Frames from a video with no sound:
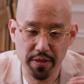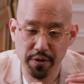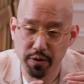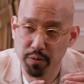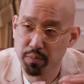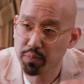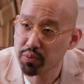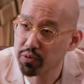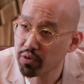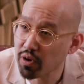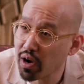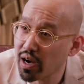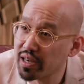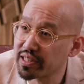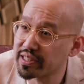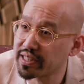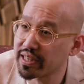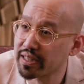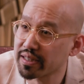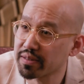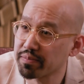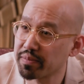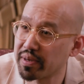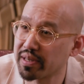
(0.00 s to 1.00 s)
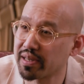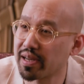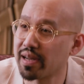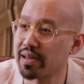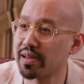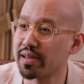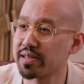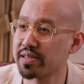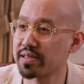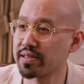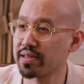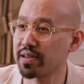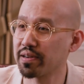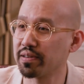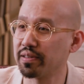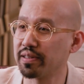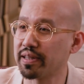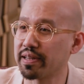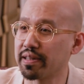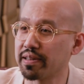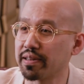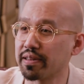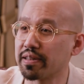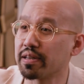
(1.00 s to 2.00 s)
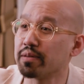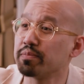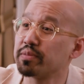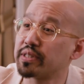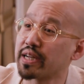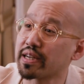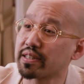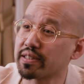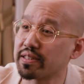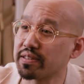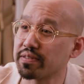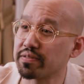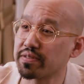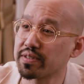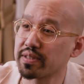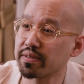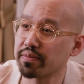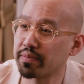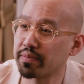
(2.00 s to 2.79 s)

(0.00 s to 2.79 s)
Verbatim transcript: their project, but not necessarily the objectives